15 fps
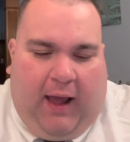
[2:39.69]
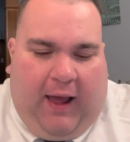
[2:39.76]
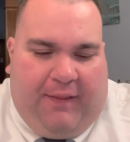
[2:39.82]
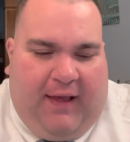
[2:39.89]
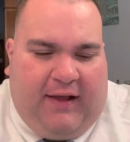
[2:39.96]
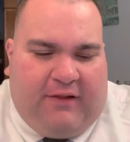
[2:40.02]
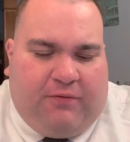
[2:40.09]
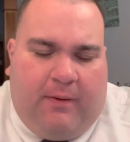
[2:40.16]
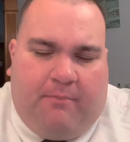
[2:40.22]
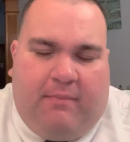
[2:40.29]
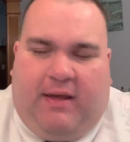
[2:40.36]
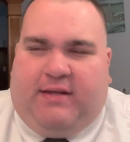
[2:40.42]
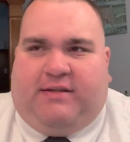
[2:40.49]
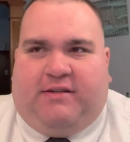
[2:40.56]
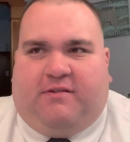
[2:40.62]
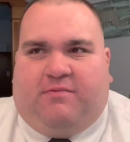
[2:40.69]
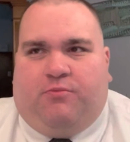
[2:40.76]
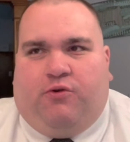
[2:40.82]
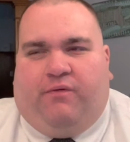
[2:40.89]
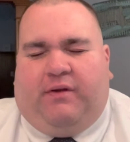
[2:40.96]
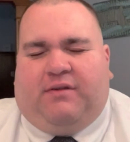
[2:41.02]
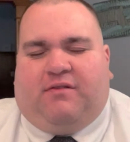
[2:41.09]
And that's what makes this
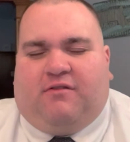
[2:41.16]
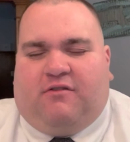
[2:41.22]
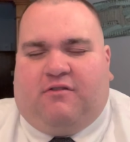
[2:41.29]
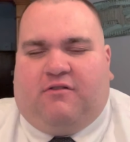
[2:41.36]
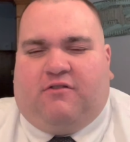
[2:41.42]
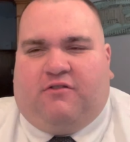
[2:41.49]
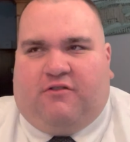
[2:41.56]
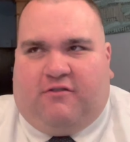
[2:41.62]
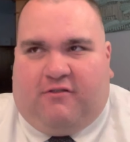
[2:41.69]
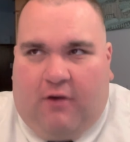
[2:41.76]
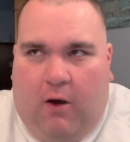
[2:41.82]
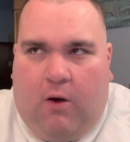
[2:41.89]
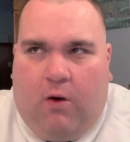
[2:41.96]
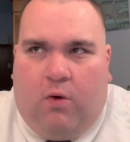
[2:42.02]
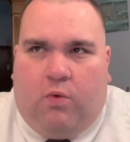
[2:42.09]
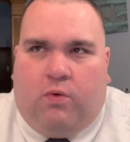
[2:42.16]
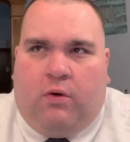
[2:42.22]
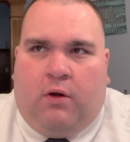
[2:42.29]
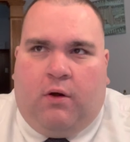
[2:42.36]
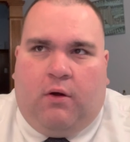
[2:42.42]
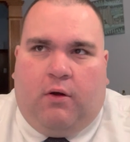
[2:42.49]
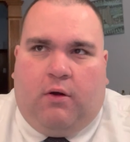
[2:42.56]
movie so
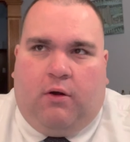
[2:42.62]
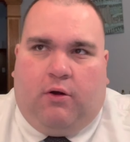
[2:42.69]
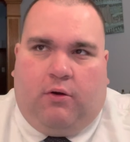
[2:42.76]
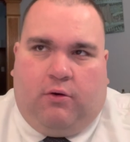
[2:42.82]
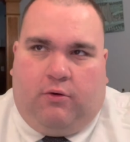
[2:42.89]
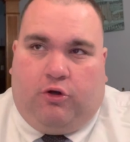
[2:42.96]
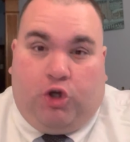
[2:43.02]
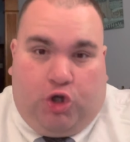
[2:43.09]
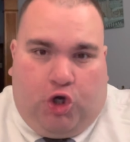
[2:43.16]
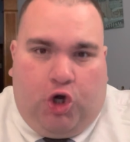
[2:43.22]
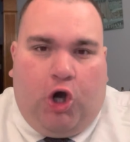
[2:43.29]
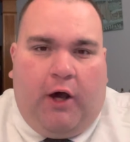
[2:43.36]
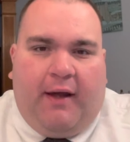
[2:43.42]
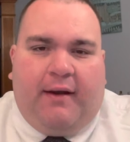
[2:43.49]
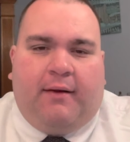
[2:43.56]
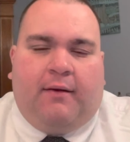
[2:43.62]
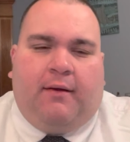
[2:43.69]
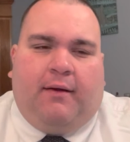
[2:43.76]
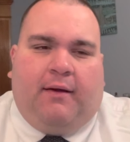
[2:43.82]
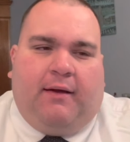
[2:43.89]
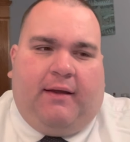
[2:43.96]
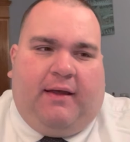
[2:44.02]
good,
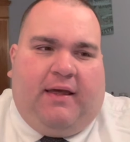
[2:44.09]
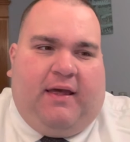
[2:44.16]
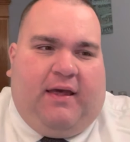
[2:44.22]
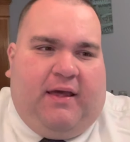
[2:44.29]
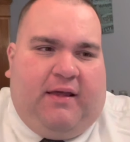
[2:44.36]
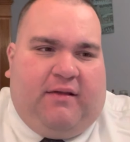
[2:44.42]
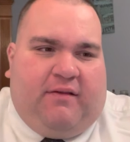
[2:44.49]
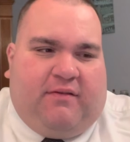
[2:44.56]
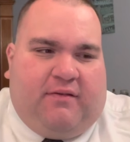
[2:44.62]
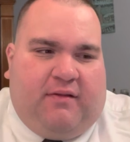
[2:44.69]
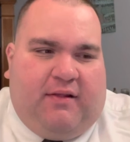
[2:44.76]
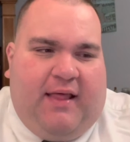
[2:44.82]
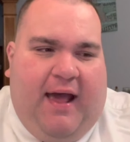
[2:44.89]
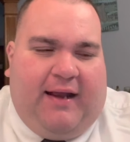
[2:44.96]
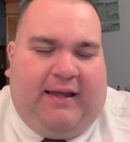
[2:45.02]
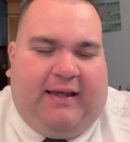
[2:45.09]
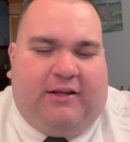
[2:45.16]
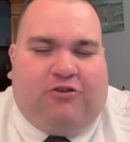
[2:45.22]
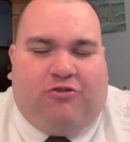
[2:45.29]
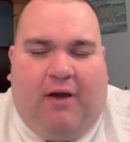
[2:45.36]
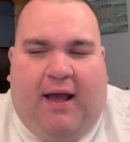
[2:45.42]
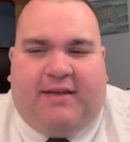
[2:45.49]
is that he
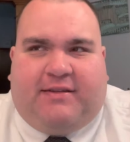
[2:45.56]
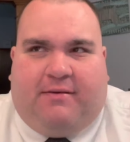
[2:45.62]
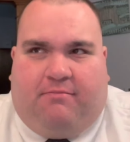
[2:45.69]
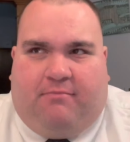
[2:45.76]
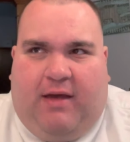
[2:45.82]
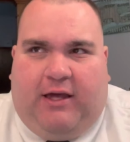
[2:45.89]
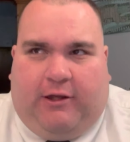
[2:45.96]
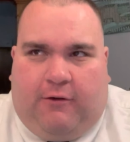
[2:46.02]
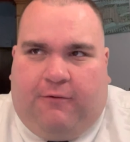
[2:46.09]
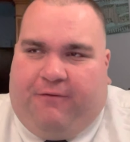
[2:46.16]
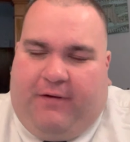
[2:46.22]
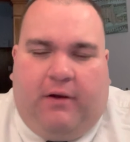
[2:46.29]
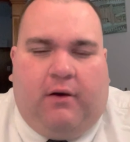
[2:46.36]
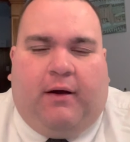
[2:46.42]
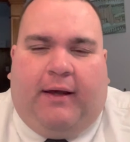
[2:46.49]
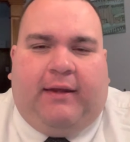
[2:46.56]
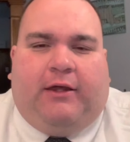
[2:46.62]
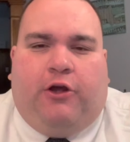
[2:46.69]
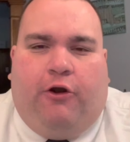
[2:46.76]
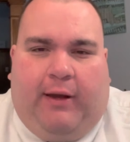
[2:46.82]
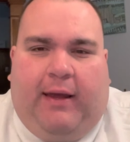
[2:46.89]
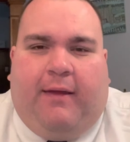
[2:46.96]
tries to make you feel like
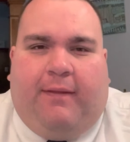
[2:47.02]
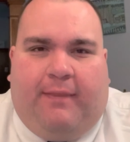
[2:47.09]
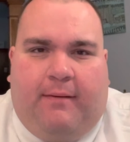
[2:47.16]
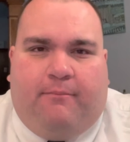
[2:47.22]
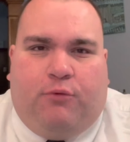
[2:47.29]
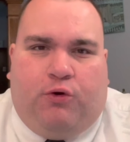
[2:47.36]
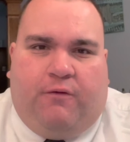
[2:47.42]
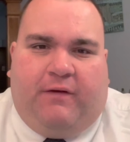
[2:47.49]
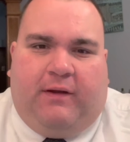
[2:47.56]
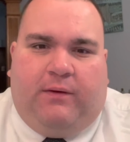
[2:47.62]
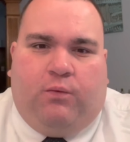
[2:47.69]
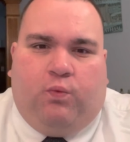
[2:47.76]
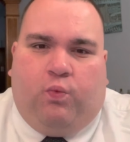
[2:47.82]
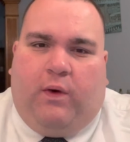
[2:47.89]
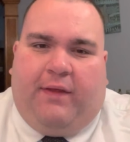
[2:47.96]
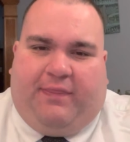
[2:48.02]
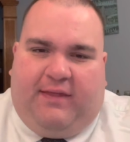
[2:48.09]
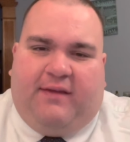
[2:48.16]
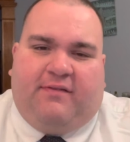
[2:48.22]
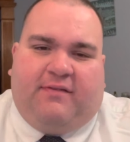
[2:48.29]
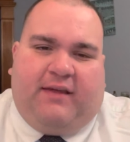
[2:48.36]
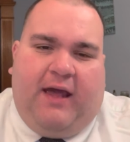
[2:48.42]
you're in the movie with
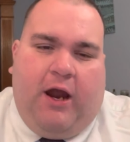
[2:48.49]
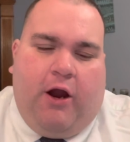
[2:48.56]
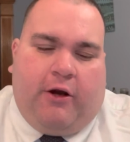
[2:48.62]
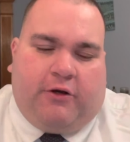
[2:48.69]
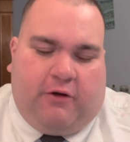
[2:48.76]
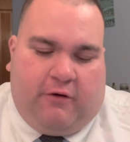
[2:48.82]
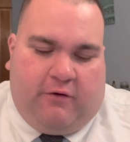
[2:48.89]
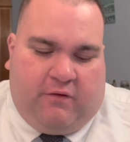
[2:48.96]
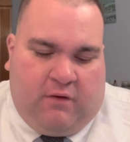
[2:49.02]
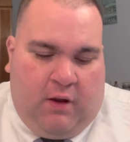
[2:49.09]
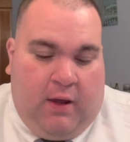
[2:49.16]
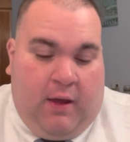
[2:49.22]
these characters.